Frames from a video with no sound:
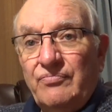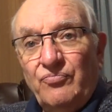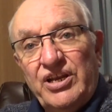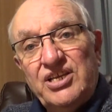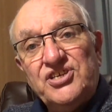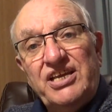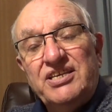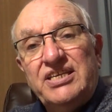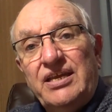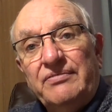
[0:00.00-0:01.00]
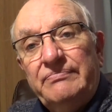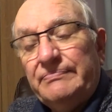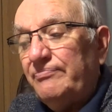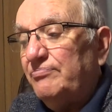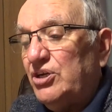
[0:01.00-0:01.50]
when I sent it in,
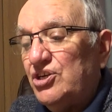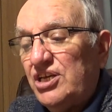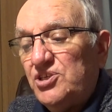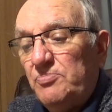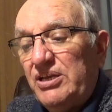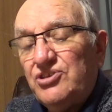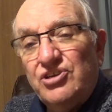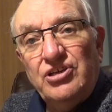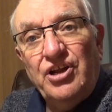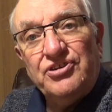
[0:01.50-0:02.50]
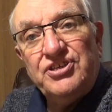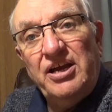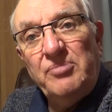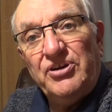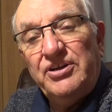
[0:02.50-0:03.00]
because I'd spent such a lot of
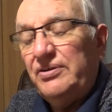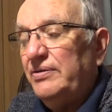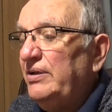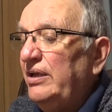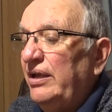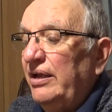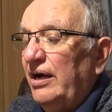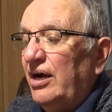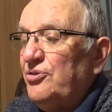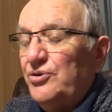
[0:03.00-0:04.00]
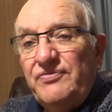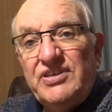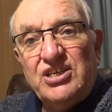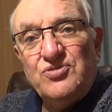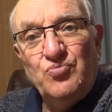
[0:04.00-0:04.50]
time on it, I thought if it
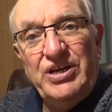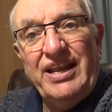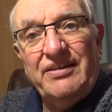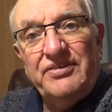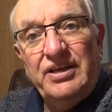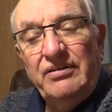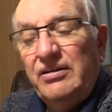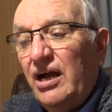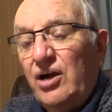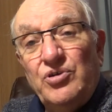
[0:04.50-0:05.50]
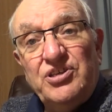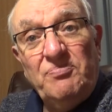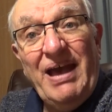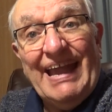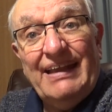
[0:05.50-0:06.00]
doesn't win anything, I want it
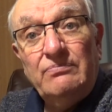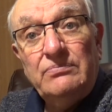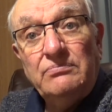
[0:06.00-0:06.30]
back.